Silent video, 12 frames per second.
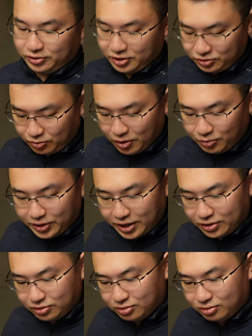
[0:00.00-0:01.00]
This way, we
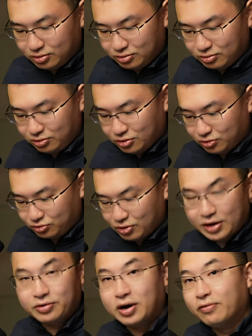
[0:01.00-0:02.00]
can, you know,
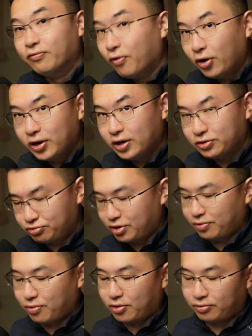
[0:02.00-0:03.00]
try to avoid a
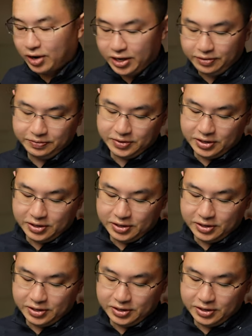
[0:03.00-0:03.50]
trade war, right?